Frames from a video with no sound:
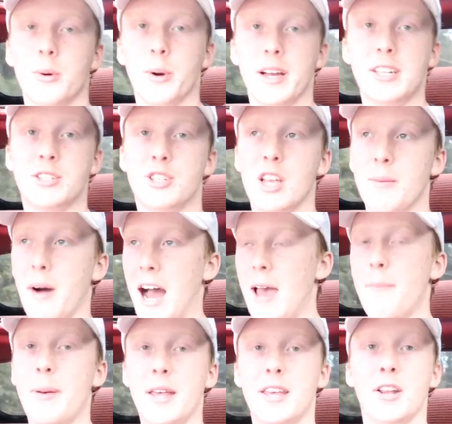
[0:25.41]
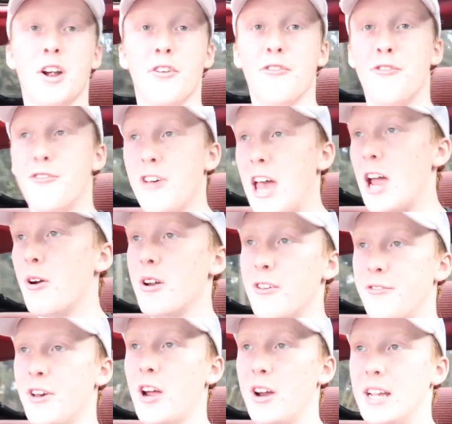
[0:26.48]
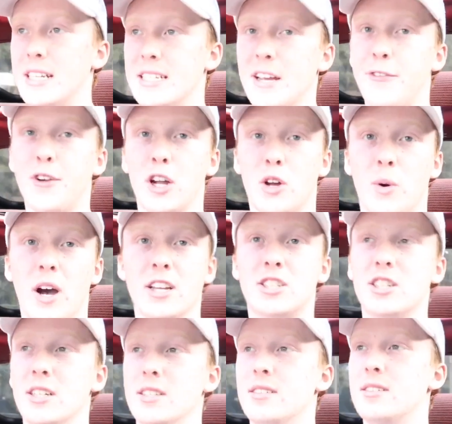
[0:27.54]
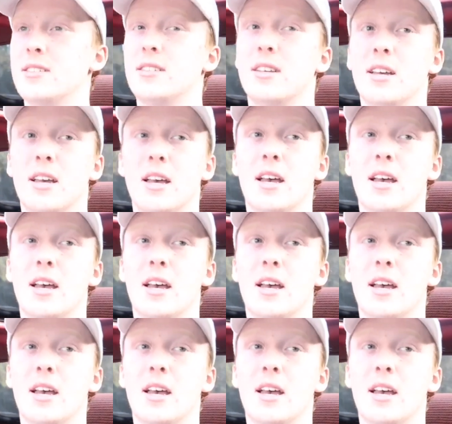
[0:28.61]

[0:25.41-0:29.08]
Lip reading: Which, in my opinion, are very, very different questions.